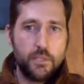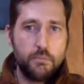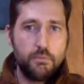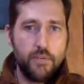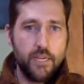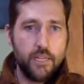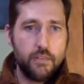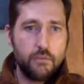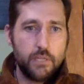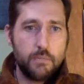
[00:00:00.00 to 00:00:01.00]
to bring
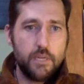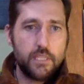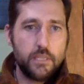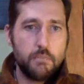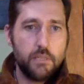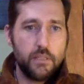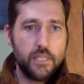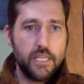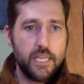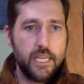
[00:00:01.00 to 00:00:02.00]
the
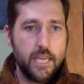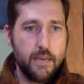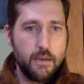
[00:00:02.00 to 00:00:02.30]
responsibility